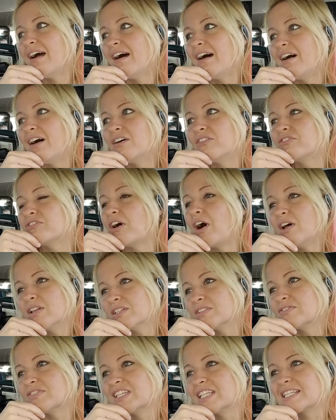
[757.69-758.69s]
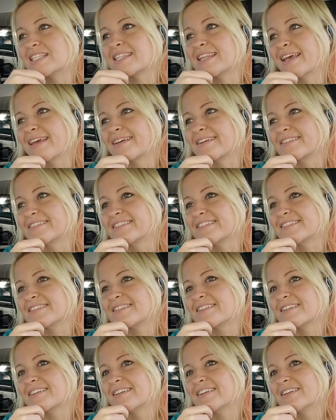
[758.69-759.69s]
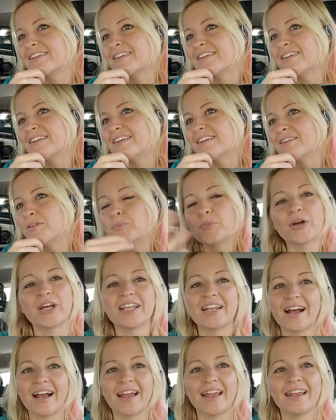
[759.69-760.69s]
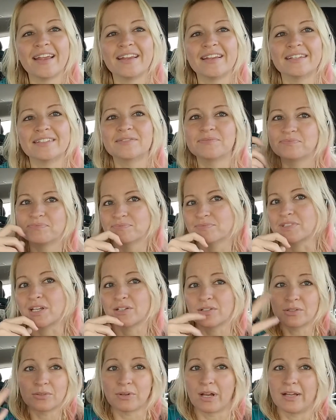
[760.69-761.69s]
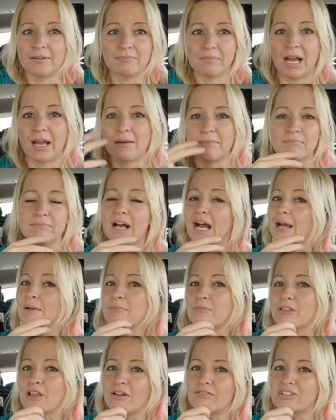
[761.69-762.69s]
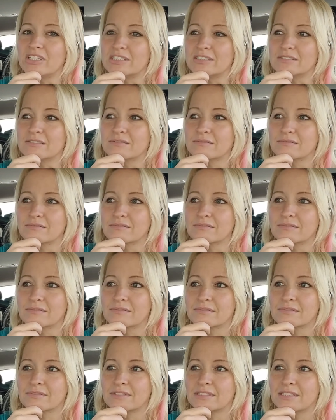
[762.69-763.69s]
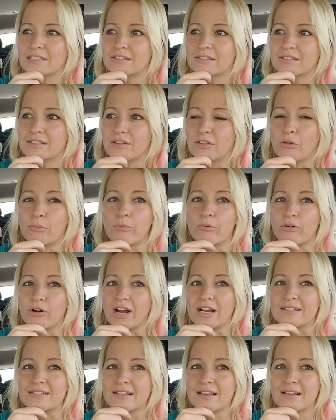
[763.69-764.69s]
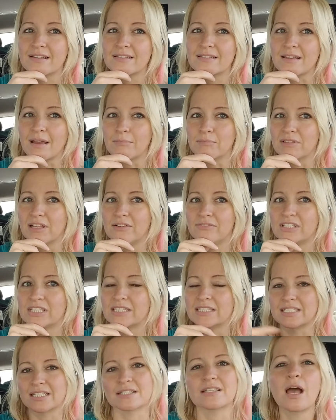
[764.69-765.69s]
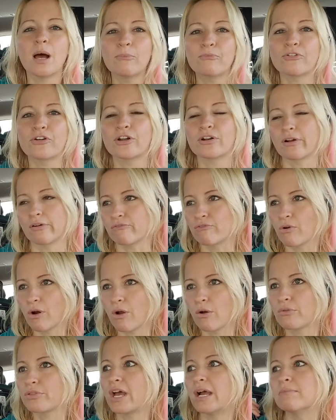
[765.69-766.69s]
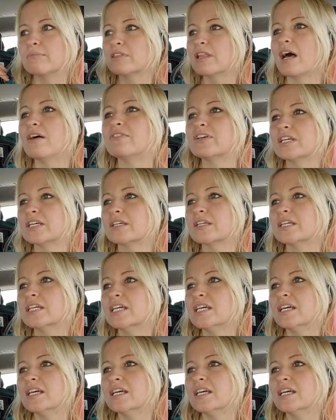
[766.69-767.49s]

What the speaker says: of all of these things. But I don't know. I'm loving the process. I'm loving the discomfort of growth. I'm loving